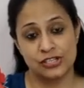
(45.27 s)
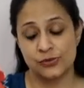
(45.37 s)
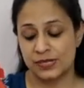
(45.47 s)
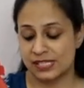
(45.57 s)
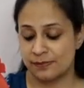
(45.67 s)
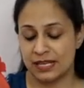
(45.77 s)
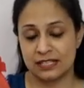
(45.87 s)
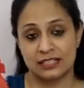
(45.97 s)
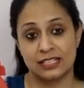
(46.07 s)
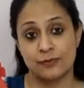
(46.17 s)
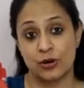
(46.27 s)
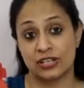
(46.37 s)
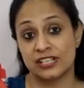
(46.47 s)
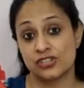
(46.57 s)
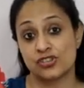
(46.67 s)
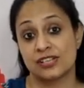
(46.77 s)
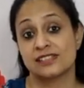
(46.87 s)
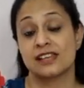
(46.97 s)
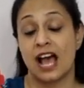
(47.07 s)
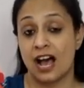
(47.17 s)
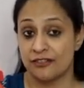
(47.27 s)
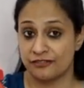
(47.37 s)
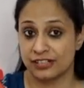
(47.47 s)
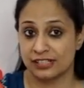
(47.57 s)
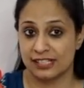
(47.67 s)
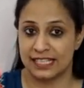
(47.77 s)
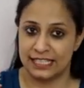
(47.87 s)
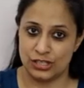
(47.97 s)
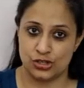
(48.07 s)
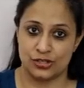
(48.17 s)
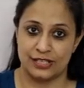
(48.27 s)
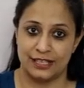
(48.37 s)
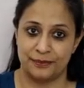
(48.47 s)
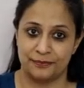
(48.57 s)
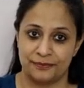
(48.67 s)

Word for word: So it's better that the bottle is just half filled initially.